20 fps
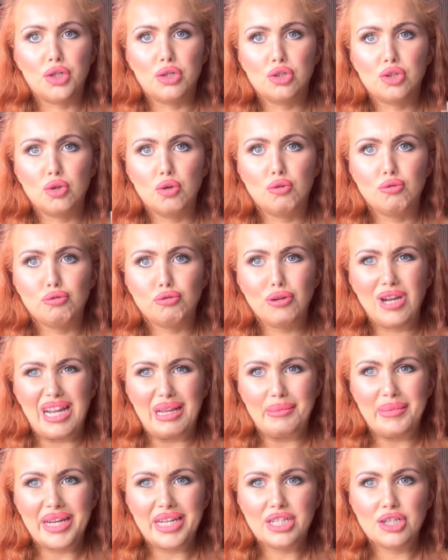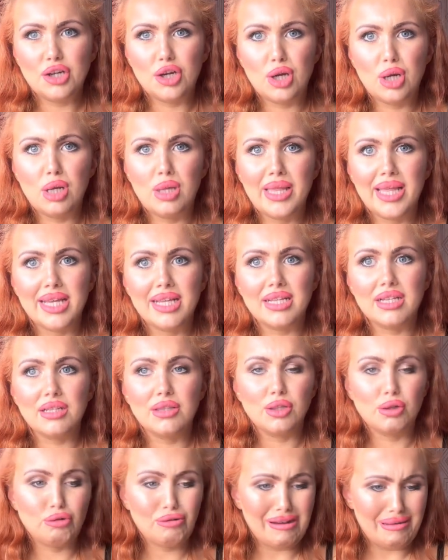They're so creamy too. Like,
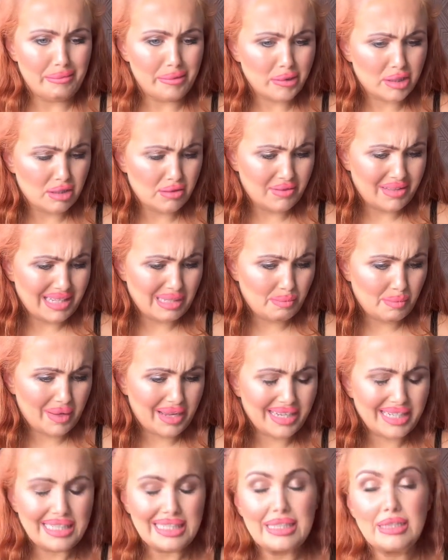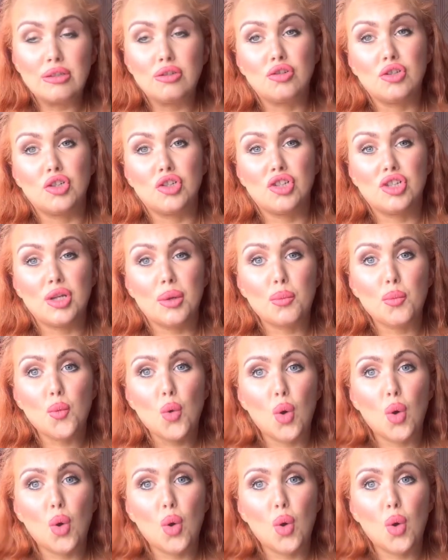the creaminess of these pencils are just